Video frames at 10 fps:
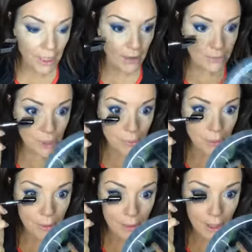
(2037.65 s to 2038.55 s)
after I put
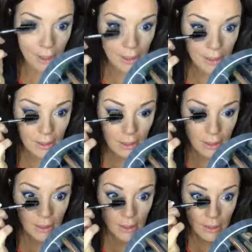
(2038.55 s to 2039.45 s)
them on.
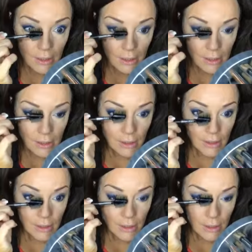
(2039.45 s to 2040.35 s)

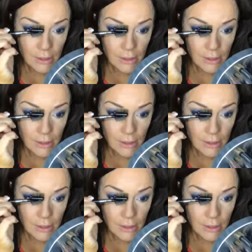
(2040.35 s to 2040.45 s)
And